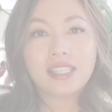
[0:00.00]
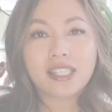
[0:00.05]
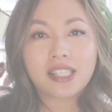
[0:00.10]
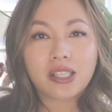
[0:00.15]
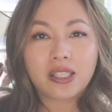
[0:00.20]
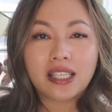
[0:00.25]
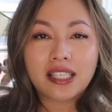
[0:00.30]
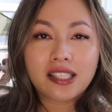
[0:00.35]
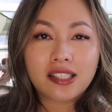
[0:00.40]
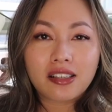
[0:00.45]

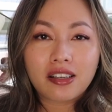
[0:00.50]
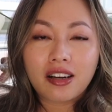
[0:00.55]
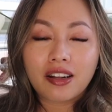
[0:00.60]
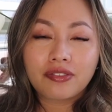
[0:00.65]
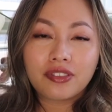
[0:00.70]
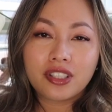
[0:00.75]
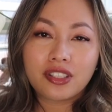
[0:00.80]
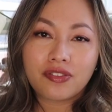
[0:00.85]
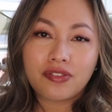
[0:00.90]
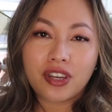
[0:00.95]
So let's start
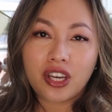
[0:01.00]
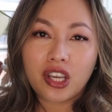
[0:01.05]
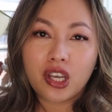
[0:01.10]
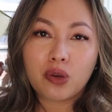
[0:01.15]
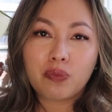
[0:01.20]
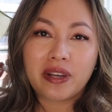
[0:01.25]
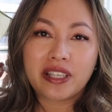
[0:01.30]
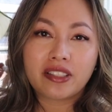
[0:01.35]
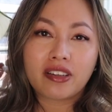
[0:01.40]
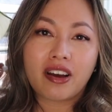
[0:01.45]
off this
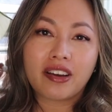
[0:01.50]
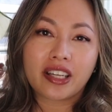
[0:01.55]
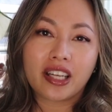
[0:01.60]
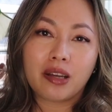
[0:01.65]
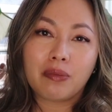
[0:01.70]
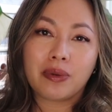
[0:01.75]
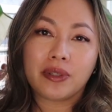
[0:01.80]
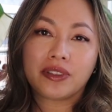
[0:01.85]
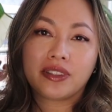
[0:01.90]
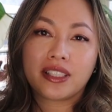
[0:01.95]
video by talking
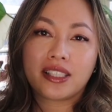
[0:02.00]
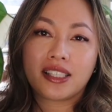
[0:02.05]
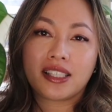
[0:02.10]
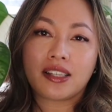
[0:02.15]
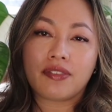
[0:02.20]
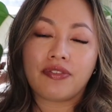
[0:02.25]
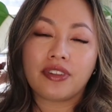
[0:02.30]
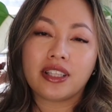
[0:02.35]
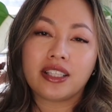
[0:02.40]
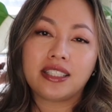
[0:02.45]
about this
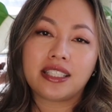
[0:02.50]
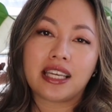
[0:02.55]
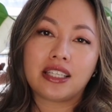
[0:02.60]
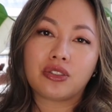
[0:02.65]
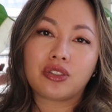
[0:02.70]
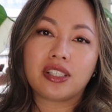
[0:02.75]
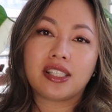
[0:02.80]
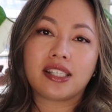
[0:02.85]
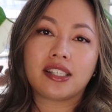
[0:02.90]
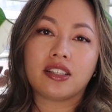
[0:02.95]

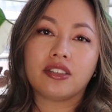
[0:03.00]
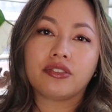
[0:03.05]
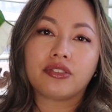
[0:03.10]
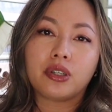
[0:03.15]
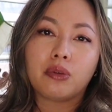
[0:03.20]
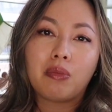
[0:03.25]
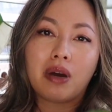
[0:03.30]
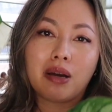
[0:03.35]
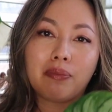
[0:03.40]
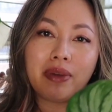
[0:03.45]
philodendron
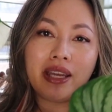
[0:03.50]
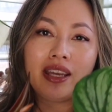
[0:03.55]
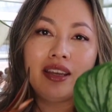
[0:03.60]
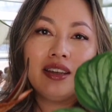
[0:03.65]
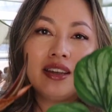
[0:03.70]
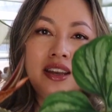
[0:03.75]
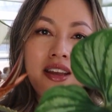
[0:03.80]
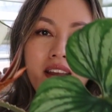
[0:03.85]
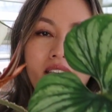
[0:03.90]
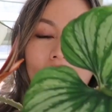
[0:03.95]
silver
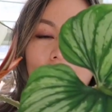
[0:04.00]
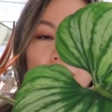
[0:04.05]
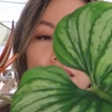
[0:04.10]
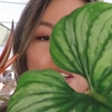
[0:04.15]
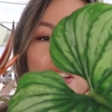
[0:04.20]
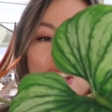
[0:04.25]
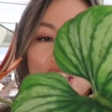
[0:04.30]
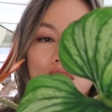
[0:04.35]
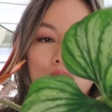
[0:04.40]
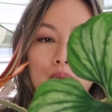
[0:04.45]
mame.
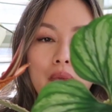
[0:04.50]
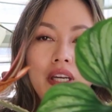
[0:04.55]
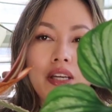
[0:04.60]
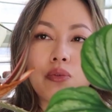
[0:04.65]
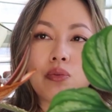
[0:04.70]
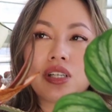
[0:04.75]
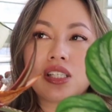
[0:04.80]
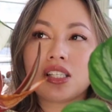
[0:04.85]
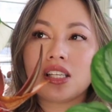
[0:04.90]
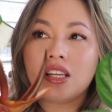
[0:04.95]
Now this
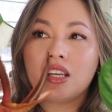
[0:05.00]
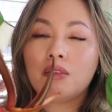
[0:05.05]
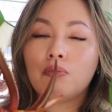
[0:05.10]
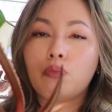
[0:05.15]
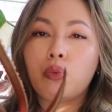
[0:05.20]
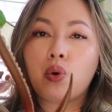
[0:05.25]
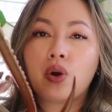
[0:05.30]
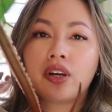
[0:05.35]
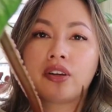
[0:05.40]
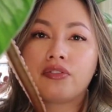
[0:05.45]
plant was an
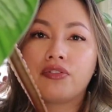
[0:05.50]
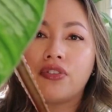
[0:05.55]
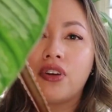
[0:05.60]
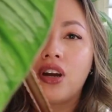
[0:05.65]
import